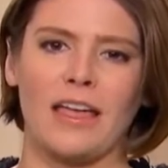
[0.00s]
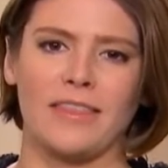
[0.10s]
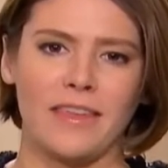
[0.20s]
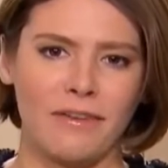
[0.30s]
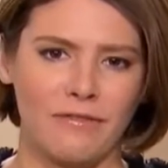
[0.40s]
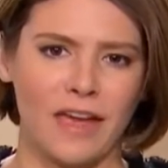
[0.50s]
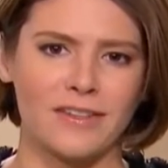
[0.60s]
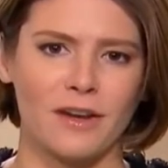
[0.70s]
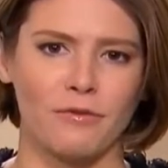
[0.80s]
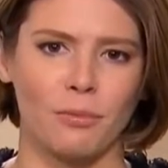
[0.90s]
in the
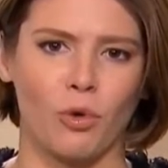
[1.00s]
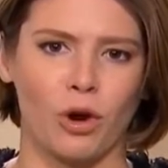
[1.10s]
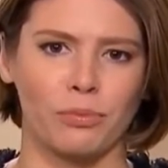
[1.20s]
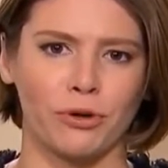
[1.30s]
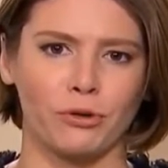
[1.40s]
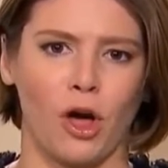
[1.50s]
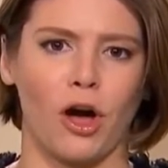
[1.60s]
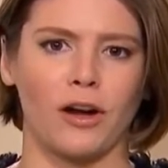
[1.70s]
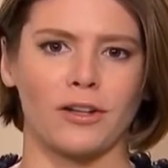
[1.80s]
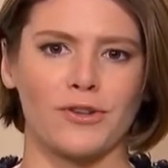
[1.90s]
event of a more
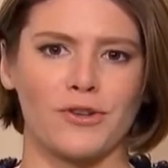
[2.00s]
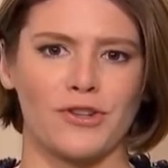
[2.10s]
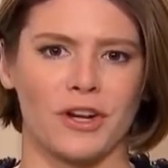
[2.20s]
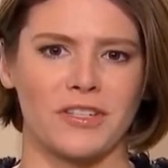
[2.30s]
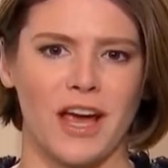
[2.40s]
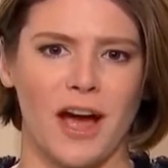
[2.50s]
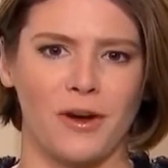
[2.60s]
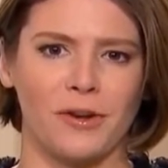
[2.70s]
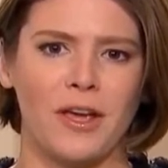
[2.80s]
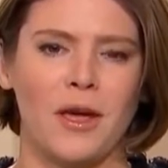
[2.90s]
prolonged
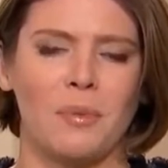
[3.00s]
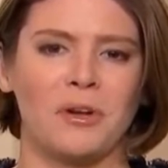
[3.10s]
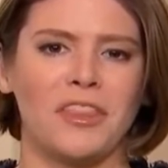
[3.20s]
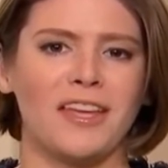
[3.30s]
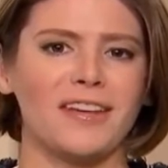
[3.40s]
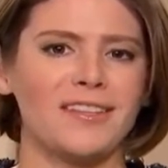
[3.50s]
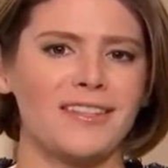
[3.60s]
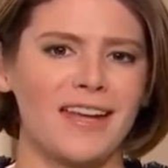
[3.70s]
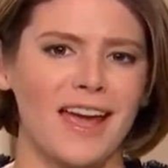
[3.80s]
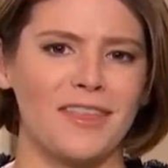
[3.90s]
shutdown. But at the end of
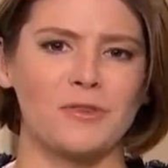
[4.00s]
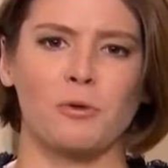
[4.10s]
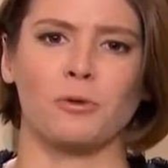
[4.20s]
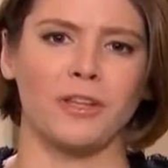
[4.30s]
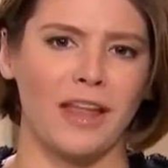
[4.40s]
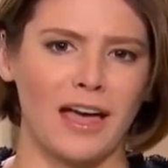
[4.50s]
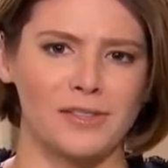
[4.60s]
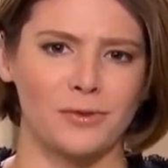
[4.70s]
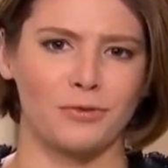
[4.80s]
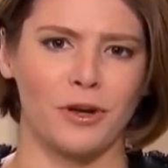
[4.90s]
the day, this only
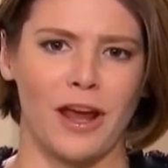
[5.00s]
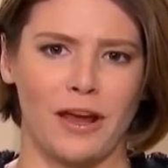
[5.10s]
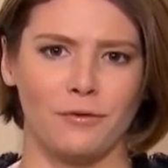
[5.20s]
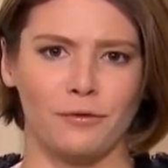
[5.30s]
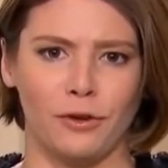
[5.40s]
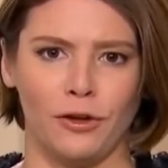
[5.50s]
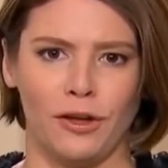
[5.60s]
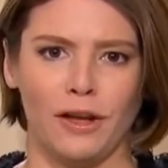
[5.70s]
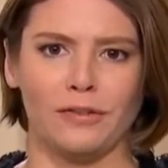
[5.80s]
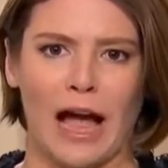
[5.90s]
lasted for a
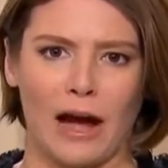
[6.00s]
handful of